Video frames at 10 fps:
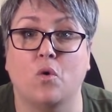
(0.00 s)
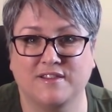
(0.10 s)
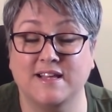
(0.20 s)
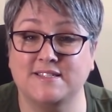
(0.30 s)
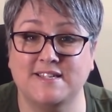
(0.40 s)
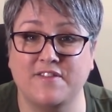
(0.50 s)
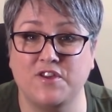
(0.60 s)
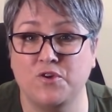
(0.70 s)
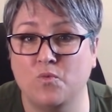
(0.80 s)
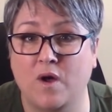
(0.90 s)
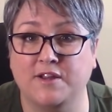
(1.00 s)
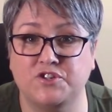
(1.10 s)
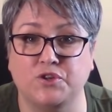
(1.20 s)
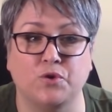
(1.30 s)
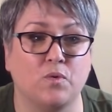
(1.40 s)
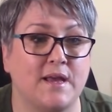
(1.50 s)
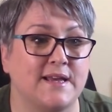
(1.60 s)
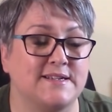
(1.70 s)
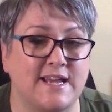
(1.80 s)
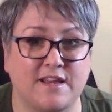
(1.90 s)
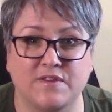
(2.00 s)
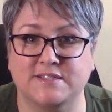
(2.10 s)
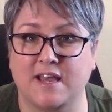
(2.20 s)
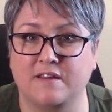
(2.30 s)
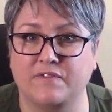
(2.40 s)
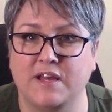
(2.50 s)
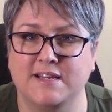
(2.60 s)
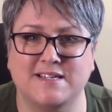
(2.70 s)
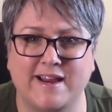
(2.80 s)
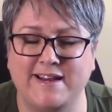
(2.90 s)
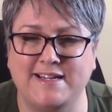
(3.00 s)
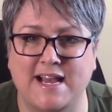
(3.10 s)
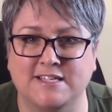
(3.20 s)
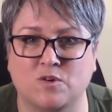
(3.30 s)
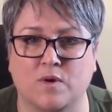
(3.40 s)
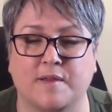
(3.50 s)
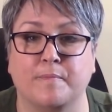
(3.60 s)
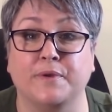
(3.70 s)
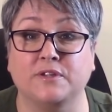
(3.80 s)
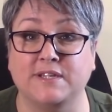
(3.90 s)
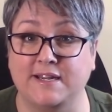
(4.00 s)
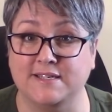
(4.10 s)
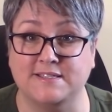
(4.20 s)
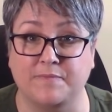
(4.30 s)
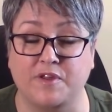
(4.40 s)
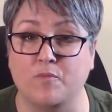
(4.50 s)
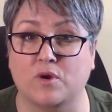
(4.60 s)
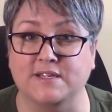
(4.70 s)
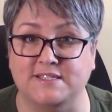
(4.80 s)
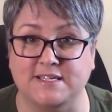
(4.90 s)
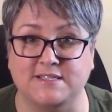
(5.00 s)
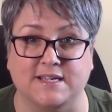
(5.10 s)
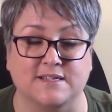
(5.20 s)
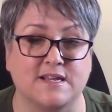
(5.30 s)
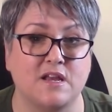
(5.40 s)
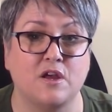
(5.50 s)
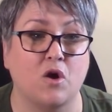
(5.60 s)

Let's say that you want to take this kind of tiny task work and build it into something more consistent,